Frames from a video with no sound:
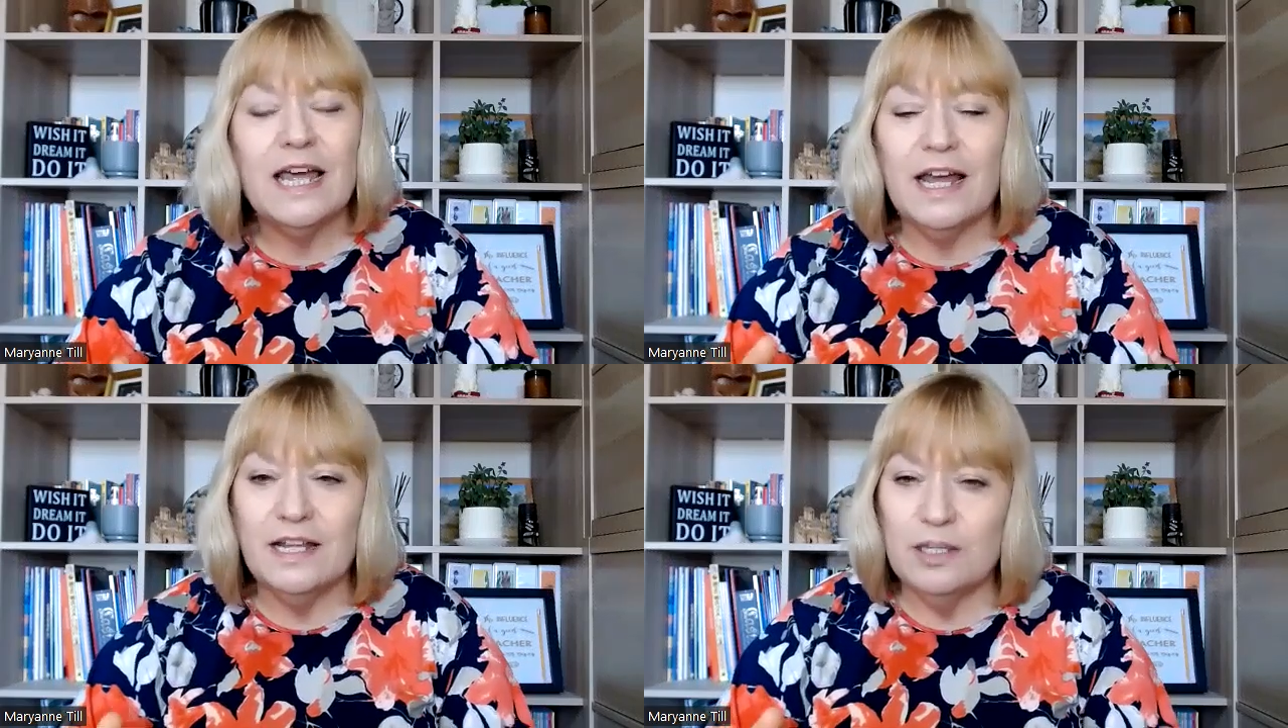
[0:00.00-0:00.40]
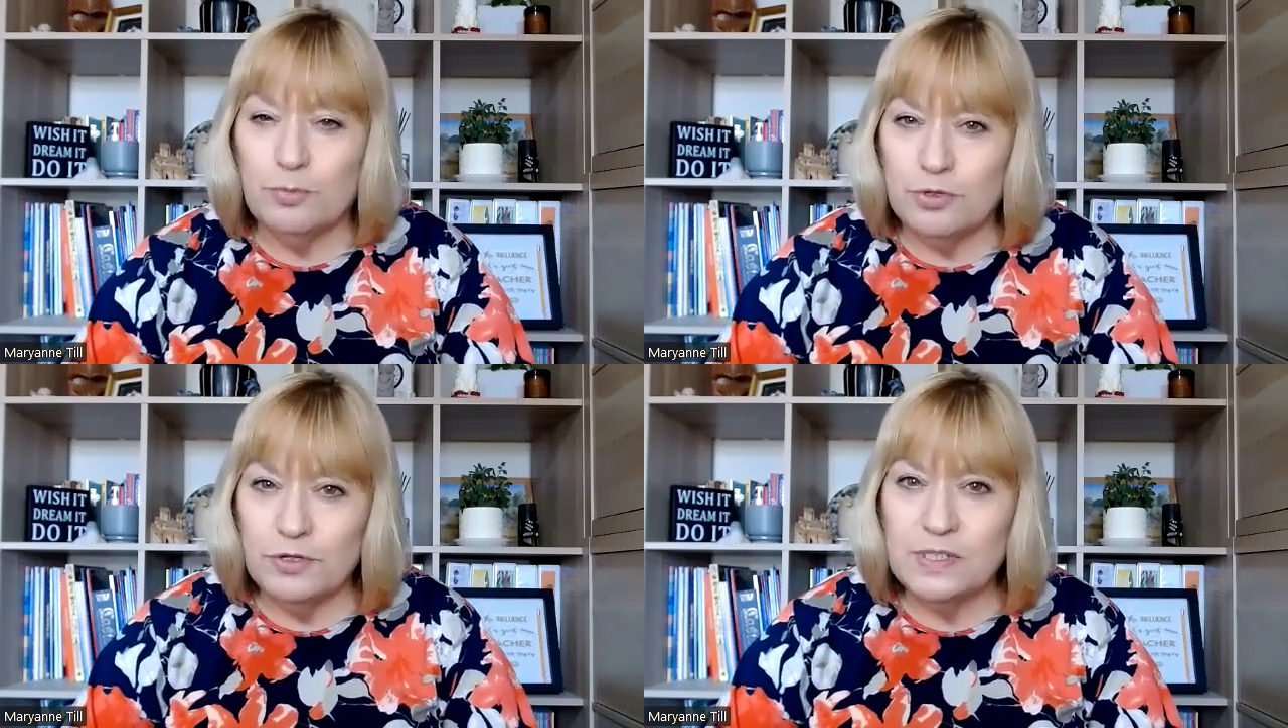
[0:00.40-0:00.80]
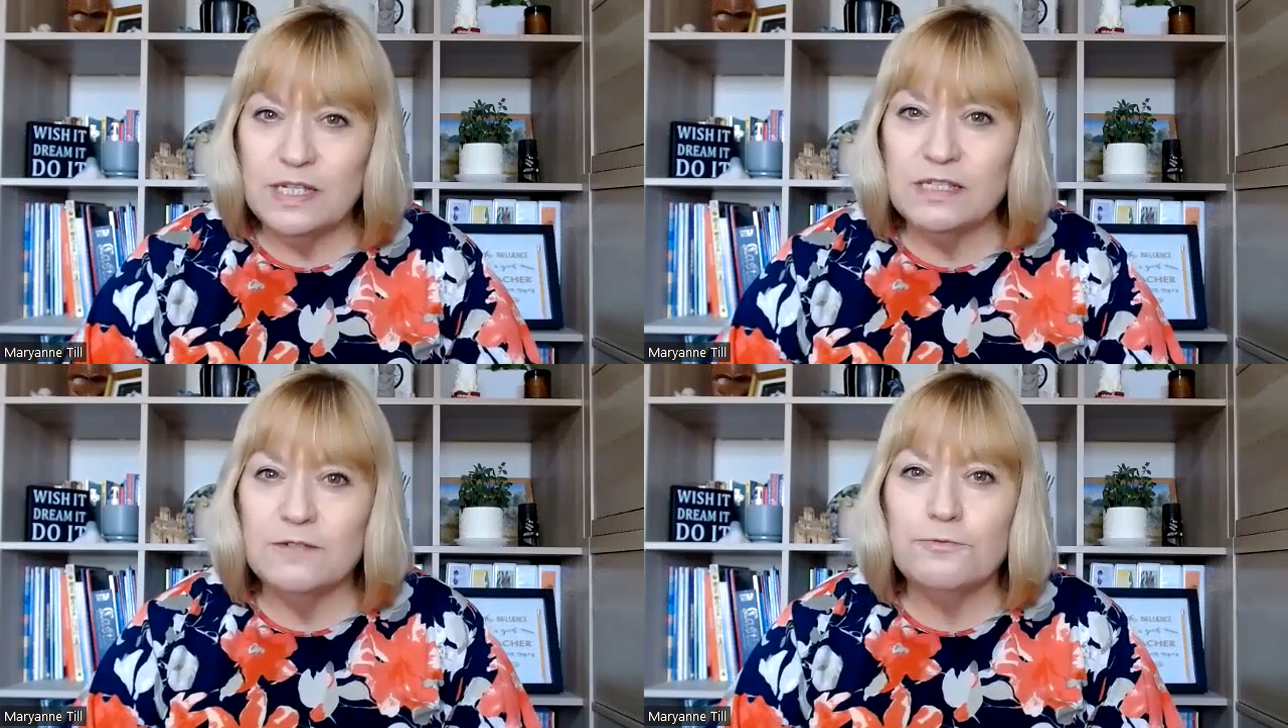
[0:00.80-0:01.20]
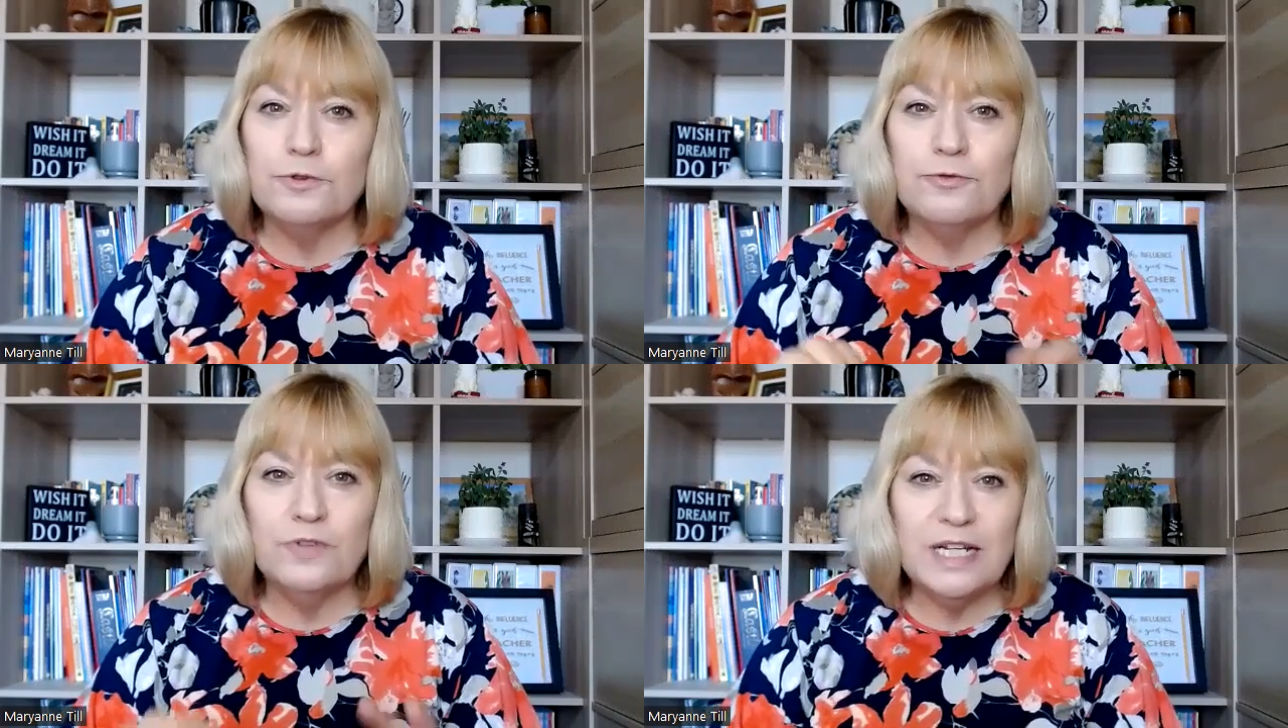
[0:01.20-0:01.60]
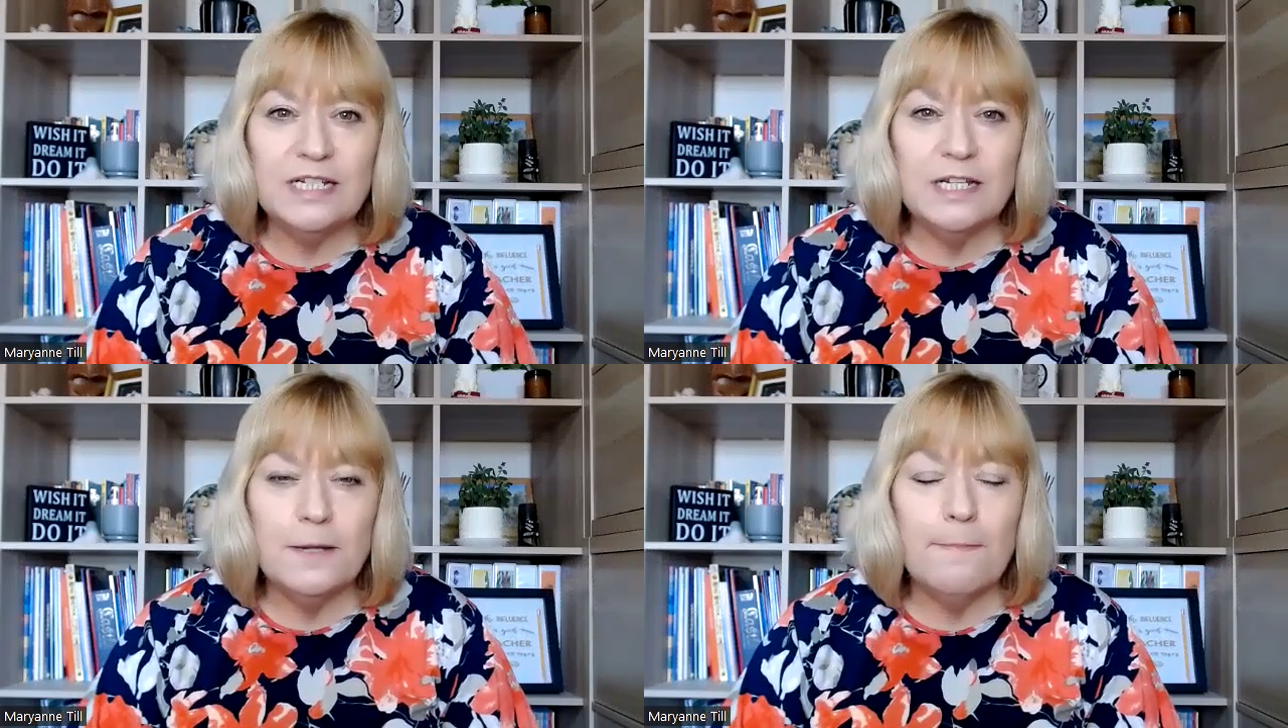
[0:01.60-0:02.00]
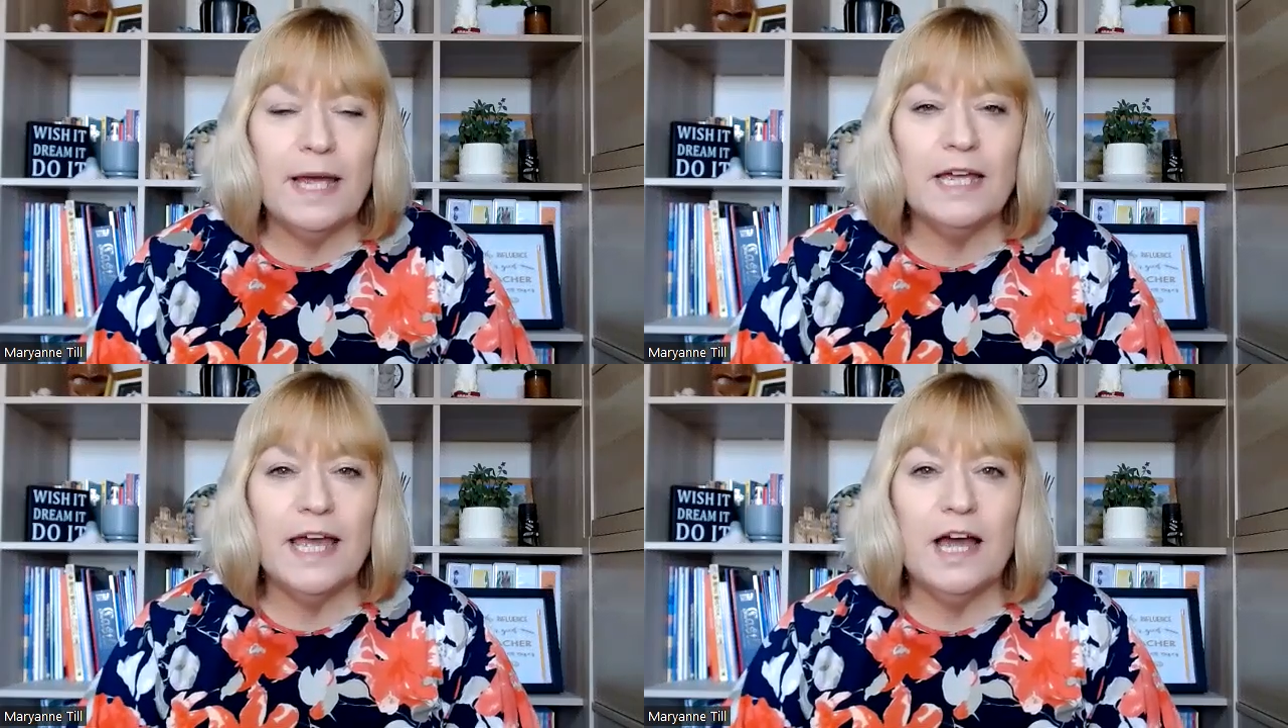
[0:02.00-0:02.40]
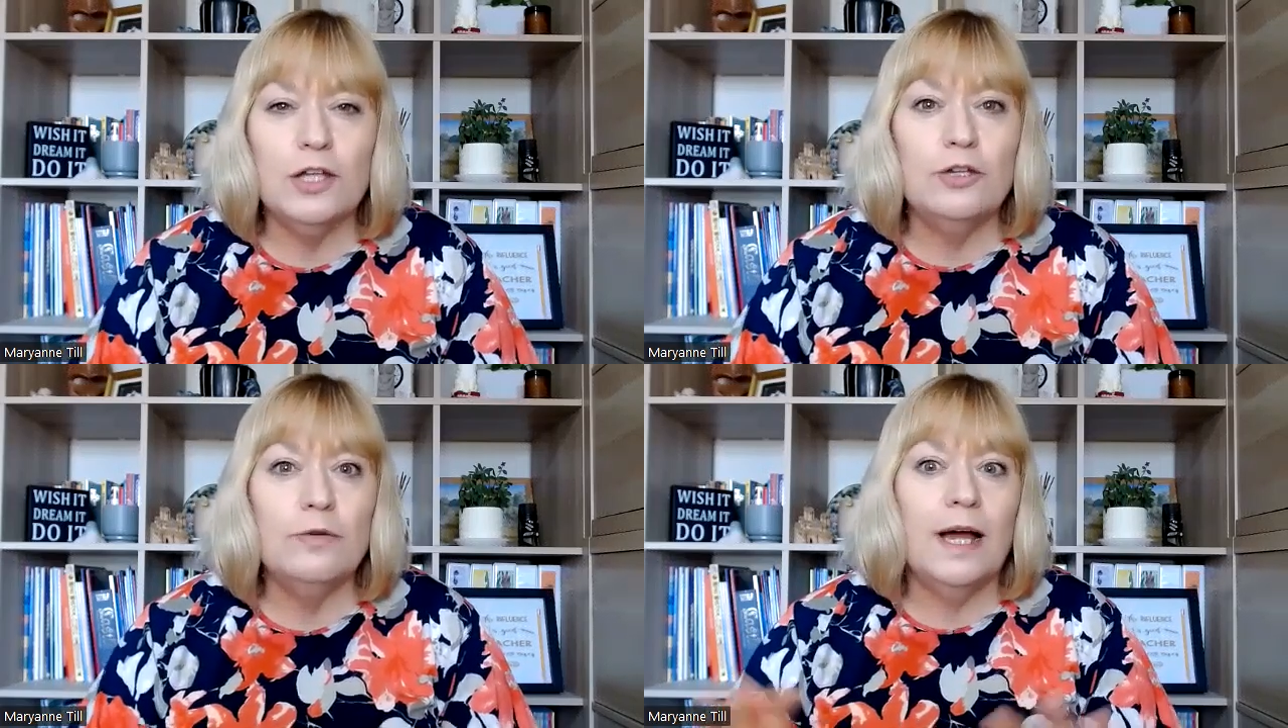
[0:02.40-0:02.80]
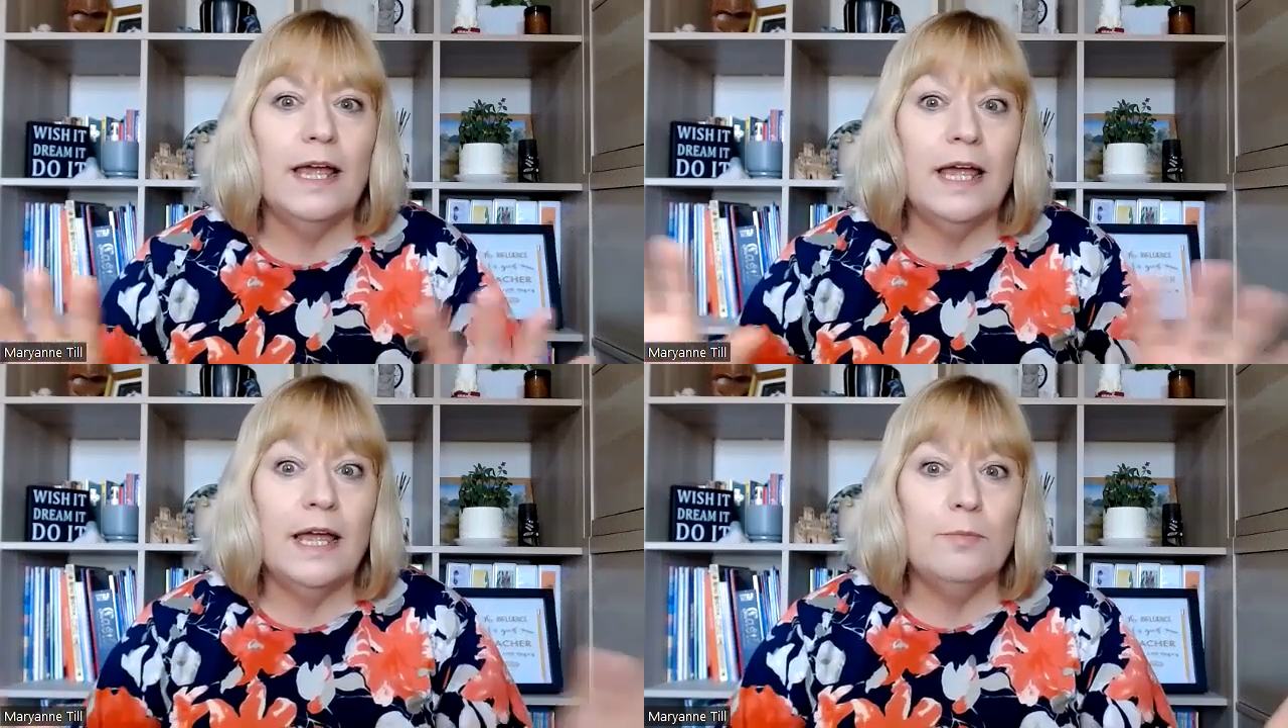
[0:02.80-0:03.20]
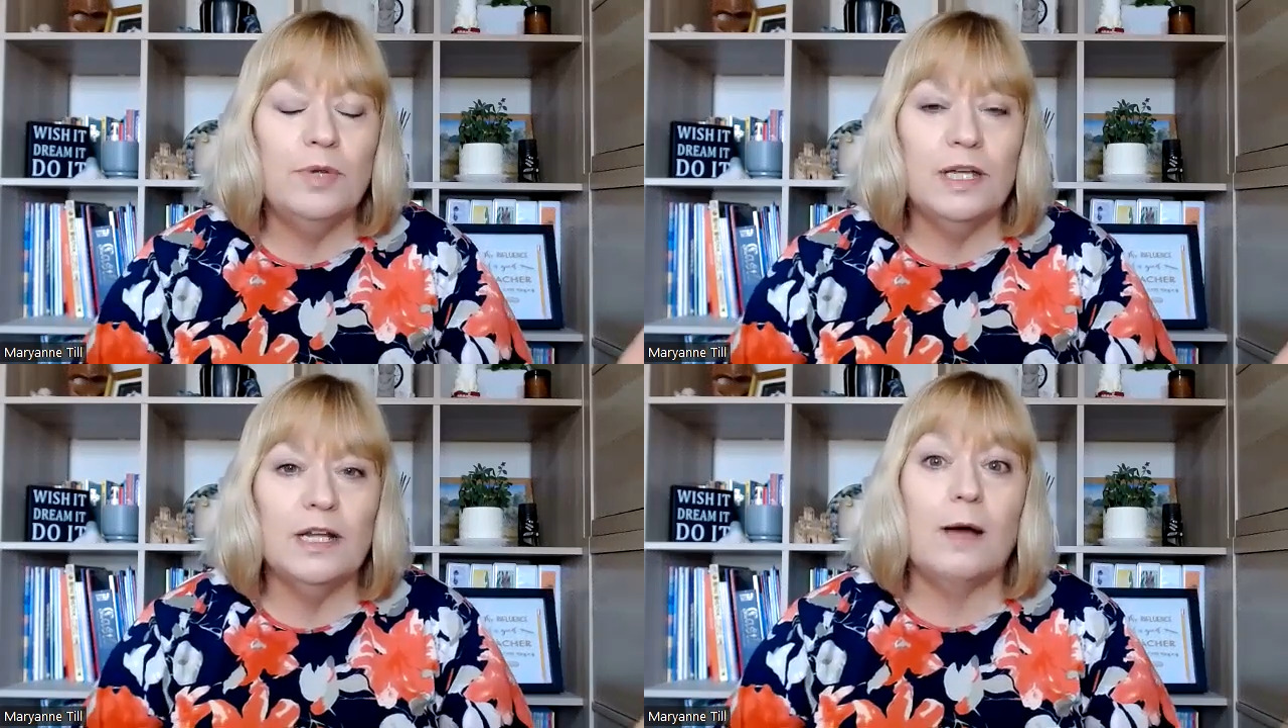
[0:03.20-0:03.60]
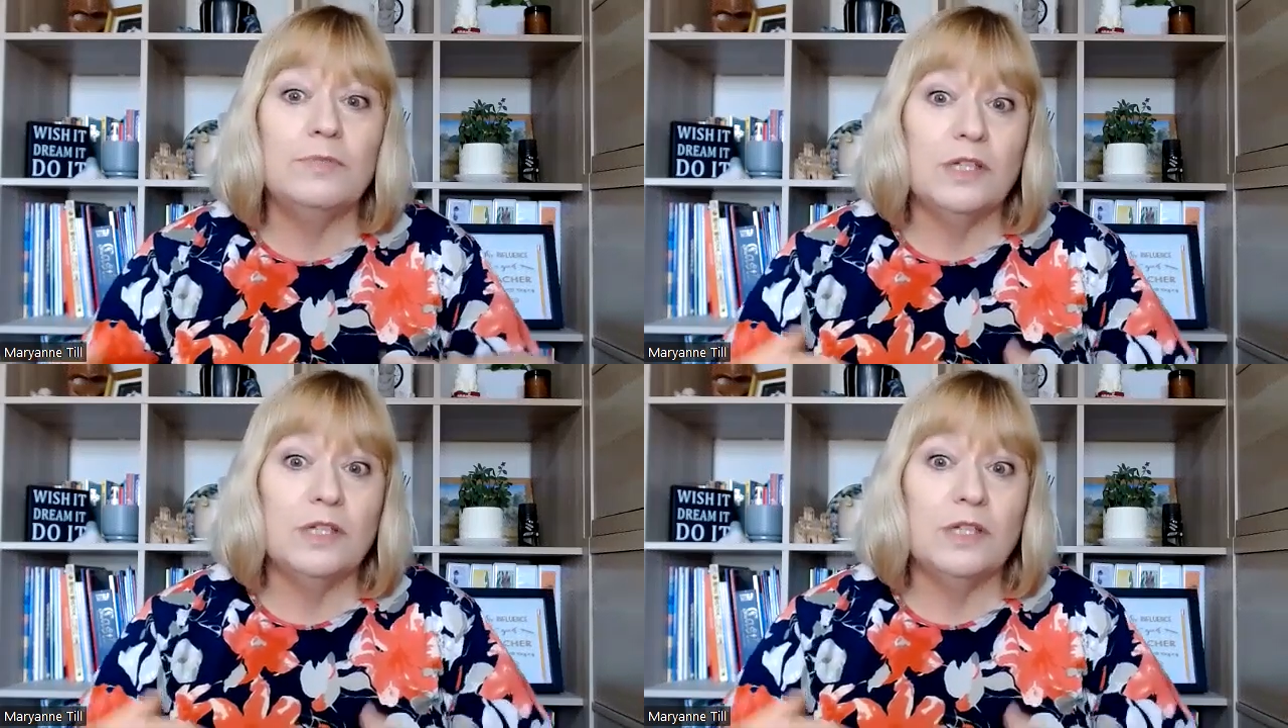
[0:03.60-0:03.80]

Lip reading: and in the process of reflecting it back out, you are amping it up.